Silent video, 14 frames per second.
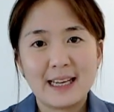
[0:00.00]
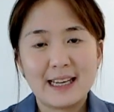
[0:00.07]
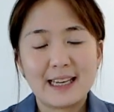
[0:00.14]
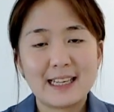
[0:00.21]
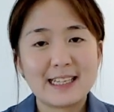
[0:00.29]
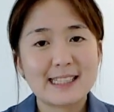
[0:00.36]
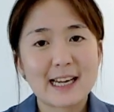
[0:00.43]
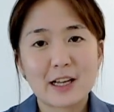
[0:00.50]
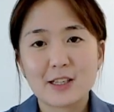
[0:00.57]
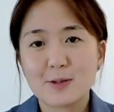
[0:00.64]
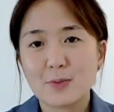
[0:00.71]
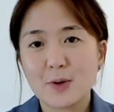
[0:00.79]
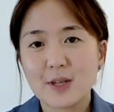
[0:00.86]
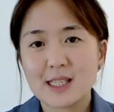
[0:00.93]
It is like your
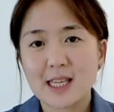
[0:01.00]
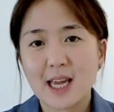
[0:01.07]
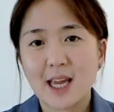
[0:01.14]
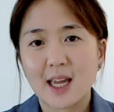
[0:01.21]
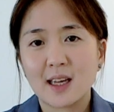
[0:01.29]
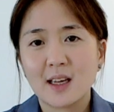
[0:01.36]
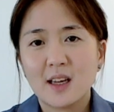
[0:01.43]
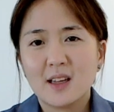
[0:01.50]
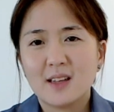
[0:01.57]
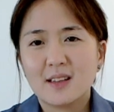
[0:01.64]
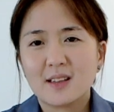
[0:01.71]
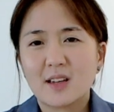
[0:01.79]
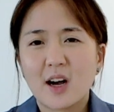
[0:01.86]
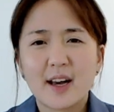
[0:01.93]
spirit saying,
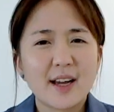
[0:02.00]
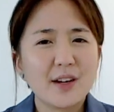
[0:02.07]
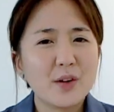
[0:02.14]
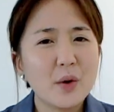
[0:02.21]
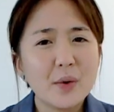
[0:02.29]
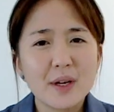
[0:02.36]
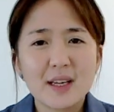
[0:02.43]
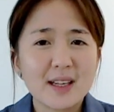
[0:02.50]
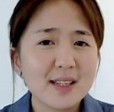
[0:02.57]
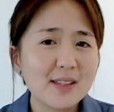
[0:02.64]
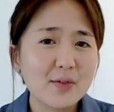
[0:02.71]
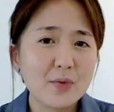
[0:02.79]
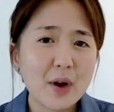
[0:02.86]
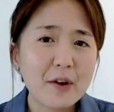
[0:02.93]
God, I know it
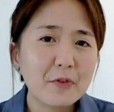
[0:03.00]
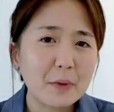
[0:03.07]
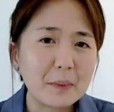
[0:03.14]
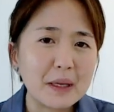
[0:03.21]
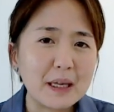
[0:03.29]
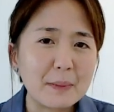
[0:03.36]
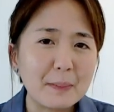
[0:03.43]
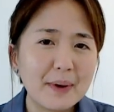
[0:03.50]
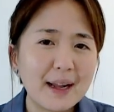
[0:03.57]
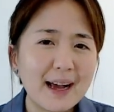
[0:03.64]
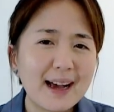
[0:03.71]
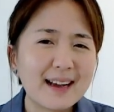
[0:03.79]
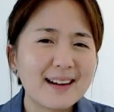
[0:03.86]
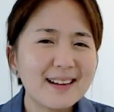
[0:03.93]
isn't right for me, but
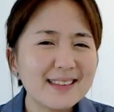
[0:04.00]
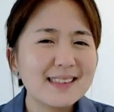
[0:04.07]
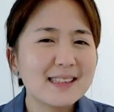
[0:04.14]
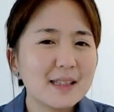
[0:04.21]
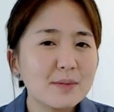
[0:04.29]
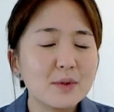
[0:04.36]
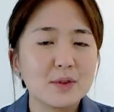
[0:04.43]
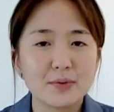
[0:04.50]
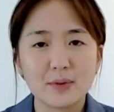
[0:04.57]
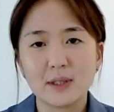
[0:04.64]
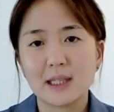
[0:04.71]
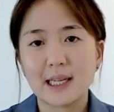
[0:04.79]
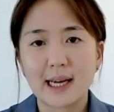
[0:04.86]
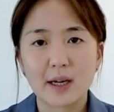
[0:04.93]
I can't seem to
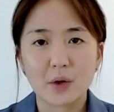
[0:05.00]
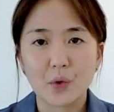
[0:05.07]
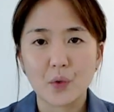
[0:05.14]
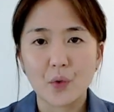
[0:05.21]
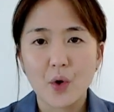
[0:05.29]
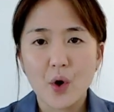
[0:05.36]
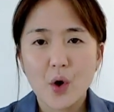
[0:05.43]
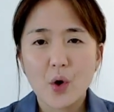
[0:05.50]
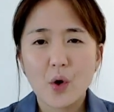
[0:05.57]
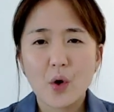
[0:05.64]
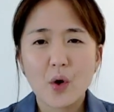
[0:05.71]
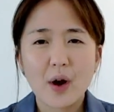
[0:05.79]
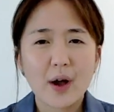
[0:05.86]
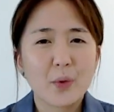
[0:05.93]
fully let go,
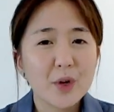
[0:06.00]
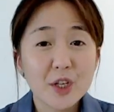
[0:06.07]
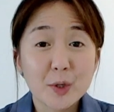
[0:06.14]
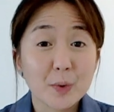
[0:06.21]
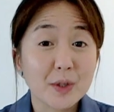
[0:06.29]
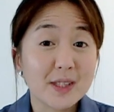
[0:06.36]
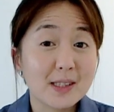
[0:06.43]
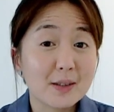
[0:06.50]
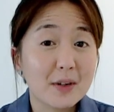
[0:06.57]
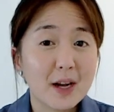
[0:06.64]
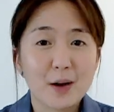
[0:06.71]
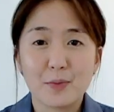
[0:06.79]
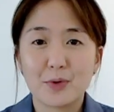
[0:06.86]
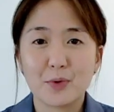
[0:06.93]
or I wish it will still
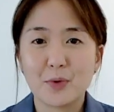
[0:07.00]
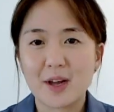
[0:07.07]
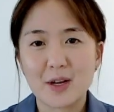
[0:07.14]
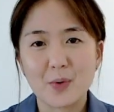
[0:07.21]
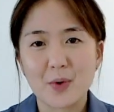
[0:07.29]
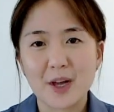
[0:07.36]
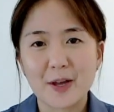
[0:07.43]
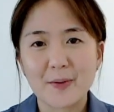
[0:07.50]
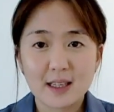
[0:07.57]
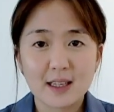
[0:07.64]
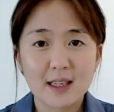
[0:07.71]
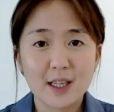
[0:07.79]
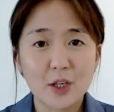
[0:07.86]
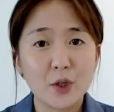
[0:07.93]
come through anyway.
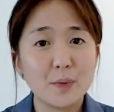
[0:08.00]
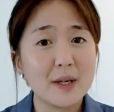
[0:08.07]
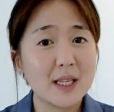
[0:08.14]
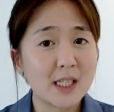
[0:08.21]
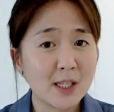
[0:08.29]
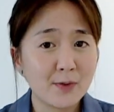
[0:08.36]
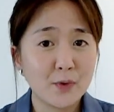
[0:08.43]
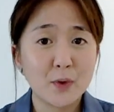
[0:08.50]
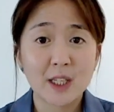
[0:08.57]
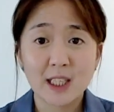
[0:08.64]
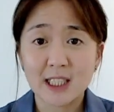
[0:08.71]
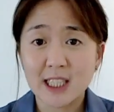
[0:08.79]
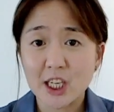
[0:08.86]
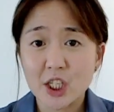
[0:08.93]
It could be a sinful
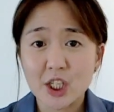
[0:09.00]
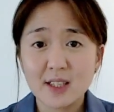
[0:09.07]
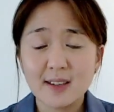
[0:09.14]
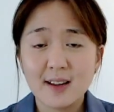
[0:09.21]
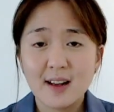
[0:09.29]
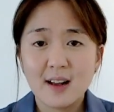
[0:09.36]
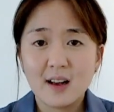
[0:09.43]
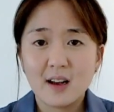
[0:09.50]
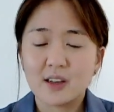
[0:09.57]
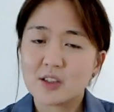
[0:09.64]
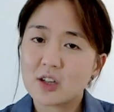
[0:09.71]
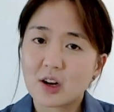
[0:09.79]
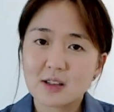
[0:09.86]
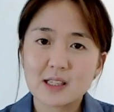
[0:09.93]
inclination, a
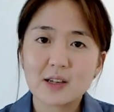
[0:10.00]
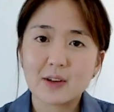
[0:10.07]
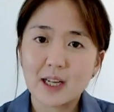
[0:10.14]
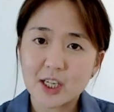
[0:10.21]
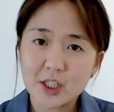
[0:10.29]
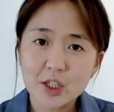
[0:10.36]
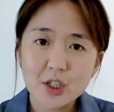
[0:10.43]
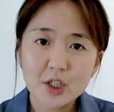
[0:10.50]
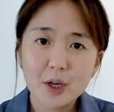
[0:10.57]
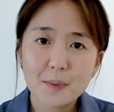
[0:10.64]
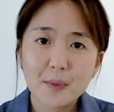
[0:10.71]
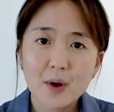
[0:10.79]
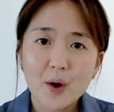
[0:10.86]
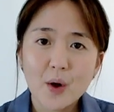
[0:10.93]
toxic
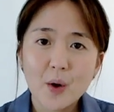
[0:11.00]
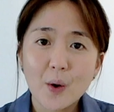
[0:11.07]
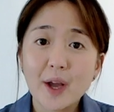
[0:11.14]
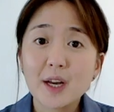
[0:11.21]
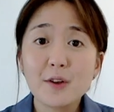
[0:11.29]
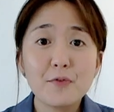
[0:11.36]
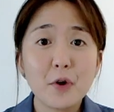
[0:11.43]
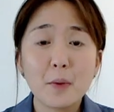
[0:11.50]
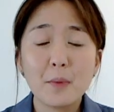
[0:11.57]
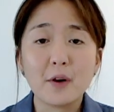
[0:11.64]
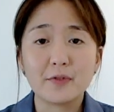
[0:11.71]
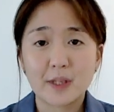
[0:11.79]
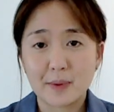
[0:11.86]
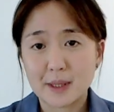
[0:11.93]
relationship, or any form
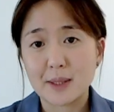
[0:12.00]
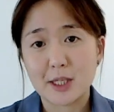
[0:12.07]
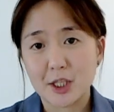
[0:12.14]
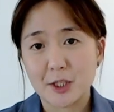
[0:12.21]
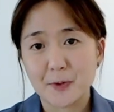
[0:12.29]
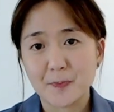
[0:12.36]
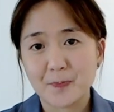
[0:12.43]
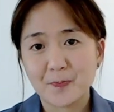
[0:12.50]
of temptation.